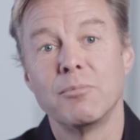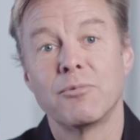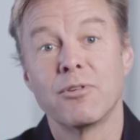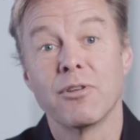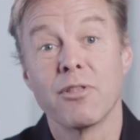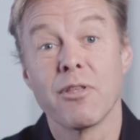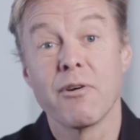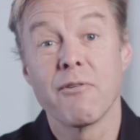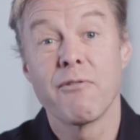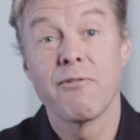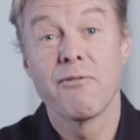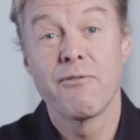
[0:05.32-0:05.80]
to
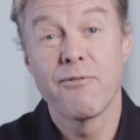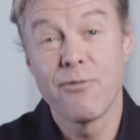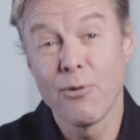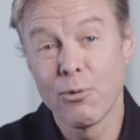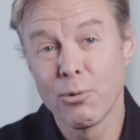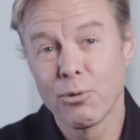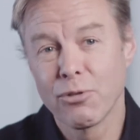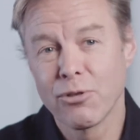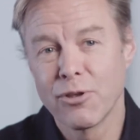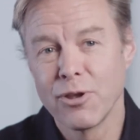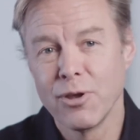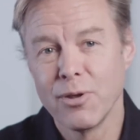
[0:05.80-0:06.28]
the
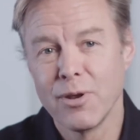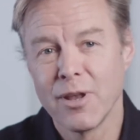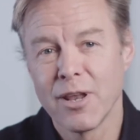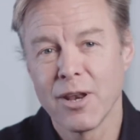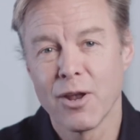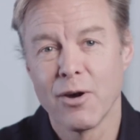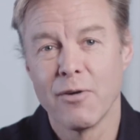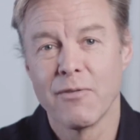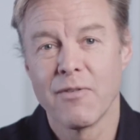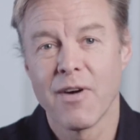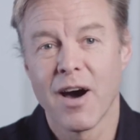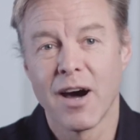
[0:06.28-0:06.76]
fourth unit
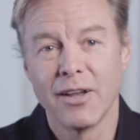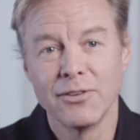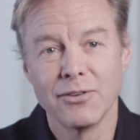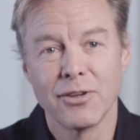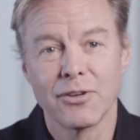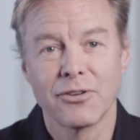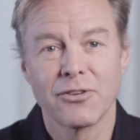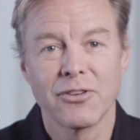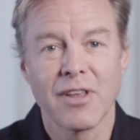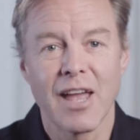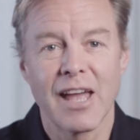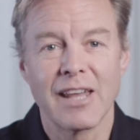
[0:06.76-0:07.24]
of
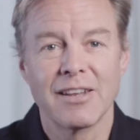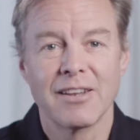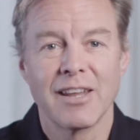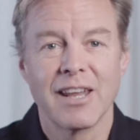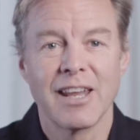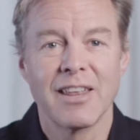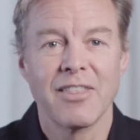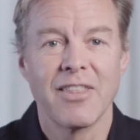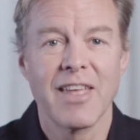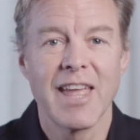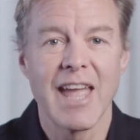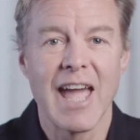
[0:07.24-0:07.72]

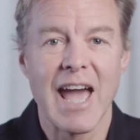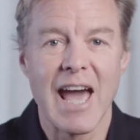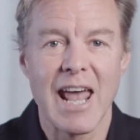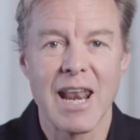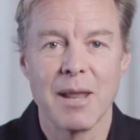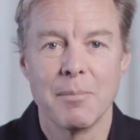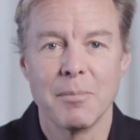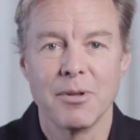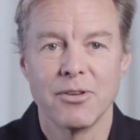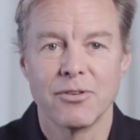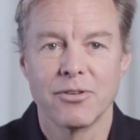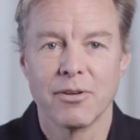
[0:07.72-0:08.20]
understanding the
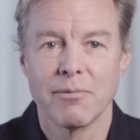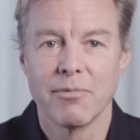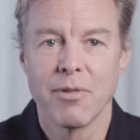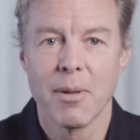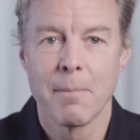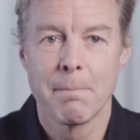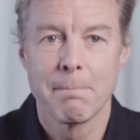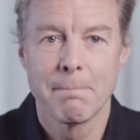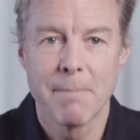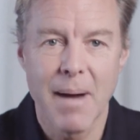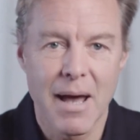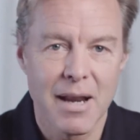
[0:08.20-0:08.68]
elements of the
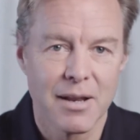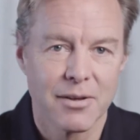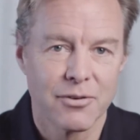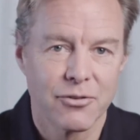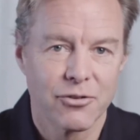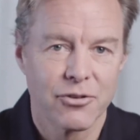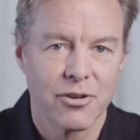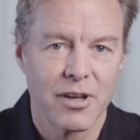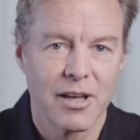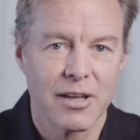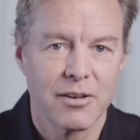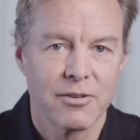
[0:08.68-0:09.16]
balance
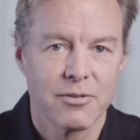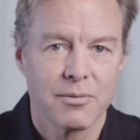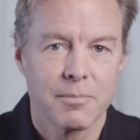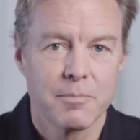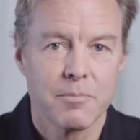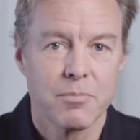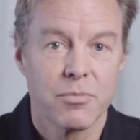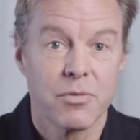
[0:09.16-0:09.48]
sheet.